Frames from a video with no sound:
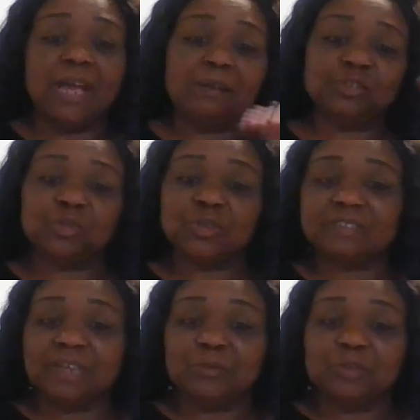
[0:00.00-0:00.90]
we have
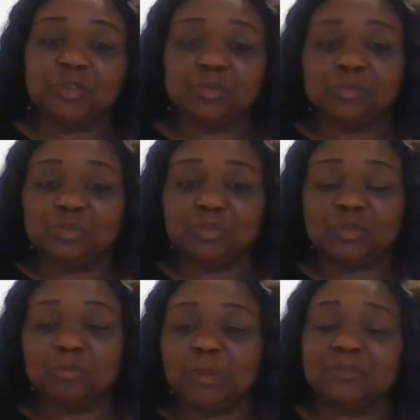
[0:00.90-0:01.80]
shorts now. We do on
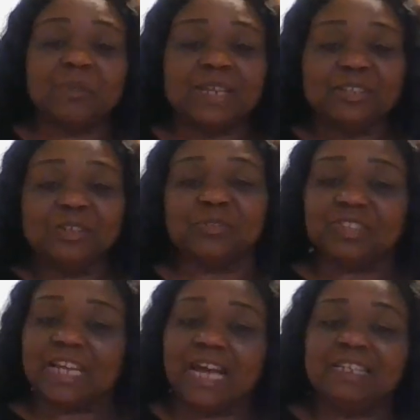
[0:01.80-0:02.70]
YouTube. Everybody
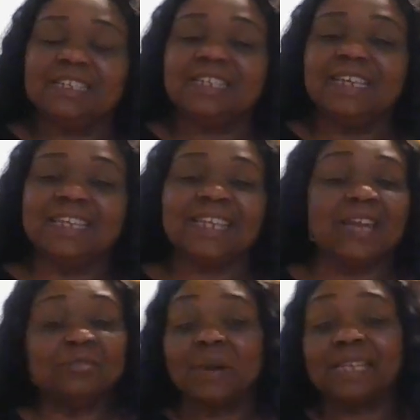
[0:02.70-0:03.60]
knows that, and
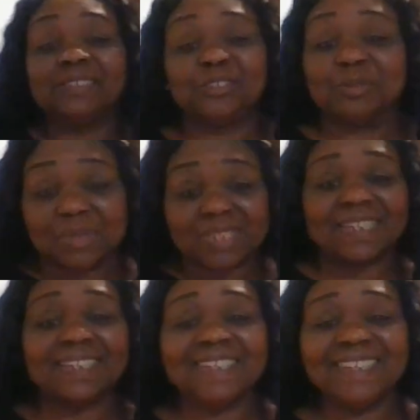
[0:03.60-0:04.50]
everybody's doing
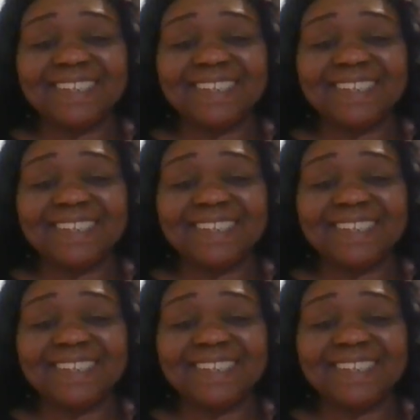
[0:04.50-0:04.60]
it.